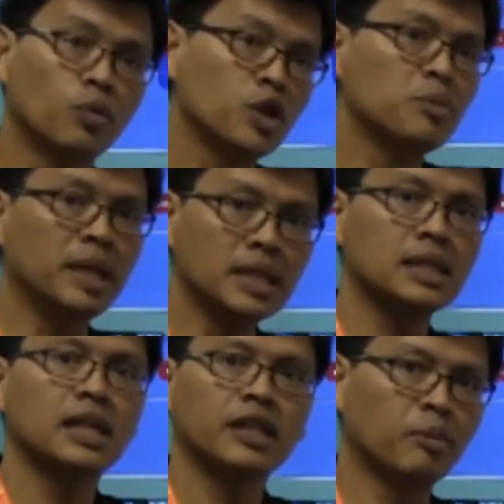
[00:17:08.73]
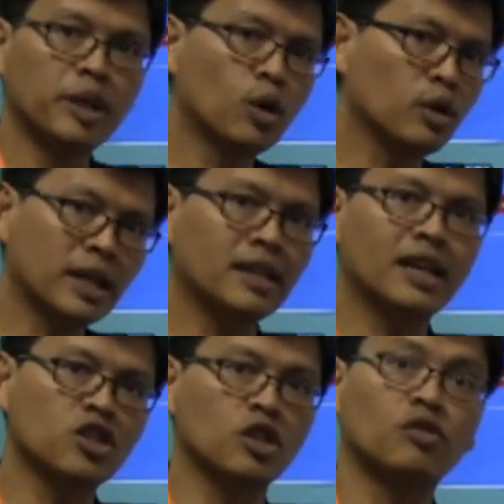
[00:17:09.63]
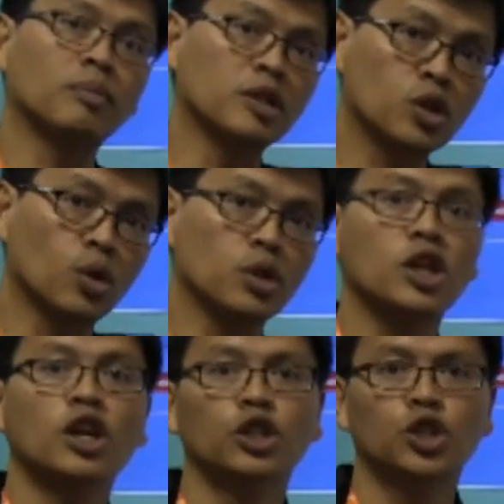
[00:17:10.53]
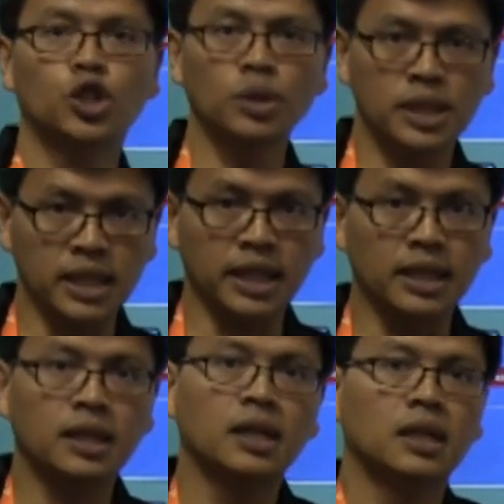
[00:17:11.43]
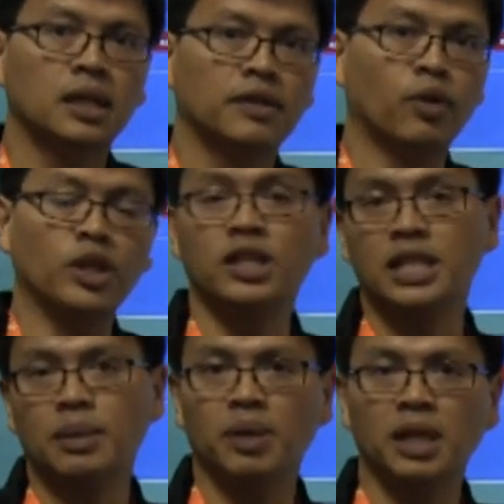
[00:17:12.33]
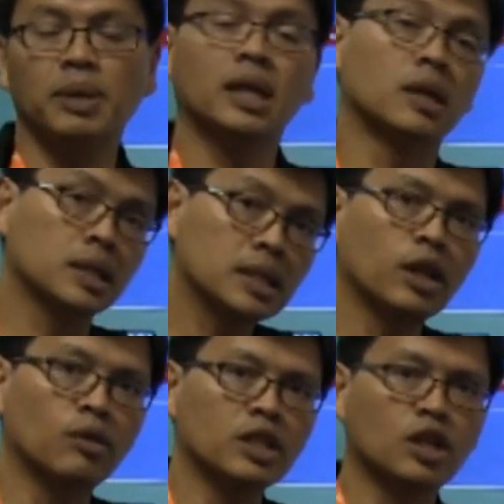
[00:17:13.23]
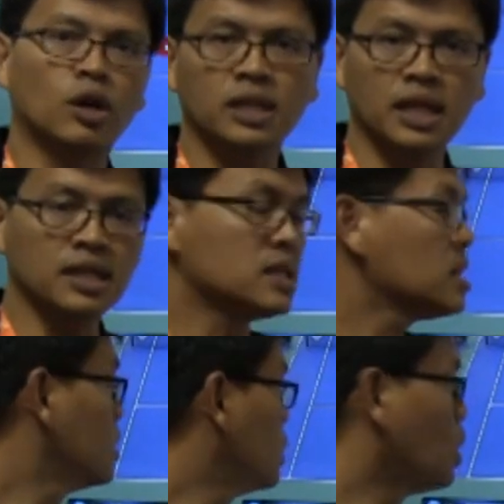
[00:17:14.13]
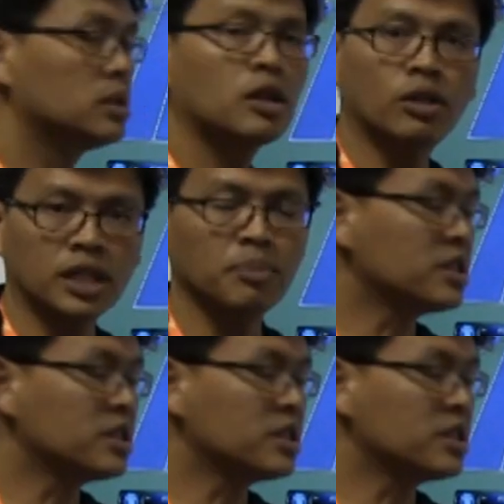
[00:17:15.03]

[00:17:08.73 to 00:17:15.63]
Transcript: which means there'll be no authentication from the source to the sink for HDCP because the original content is not content